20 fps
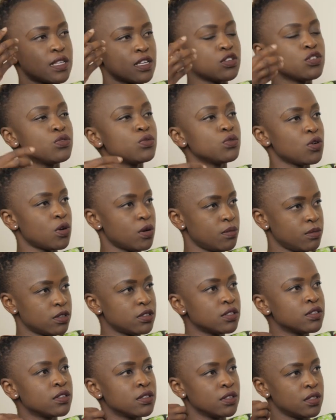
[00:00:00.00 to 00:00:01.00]
the new
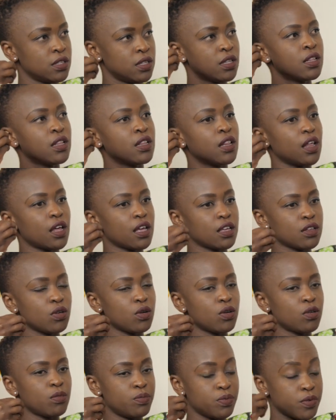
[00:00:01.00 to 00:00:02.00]
normal. Mm. And
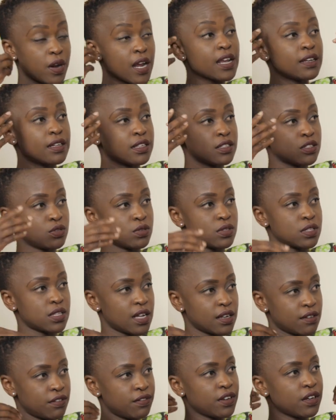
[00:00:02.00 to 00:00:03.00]
your brain needs to
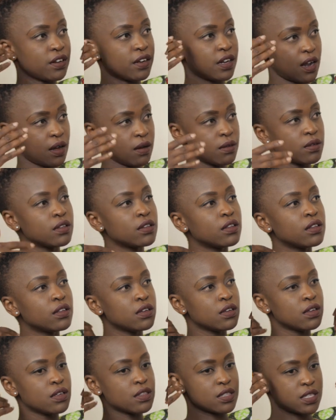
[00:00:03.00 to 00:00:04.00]
start figuring, yep, out,
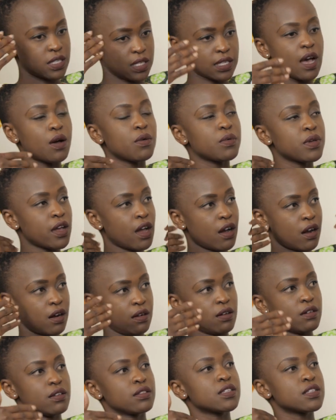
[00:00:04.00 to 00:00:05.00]
mm, this is how we are.
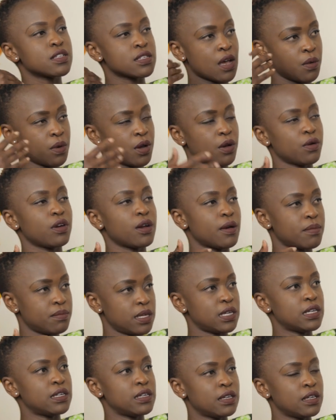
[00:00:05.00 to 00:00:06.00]
This, mm, is how we're gonna
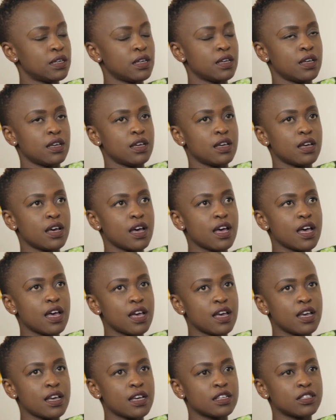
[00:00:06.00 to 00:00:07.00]
be. Mm.
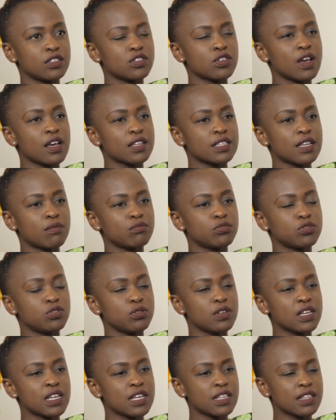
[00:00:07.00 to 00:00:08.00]
And so as I'm
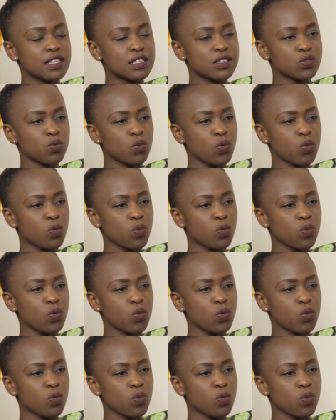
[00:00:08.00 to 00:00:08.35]
doing this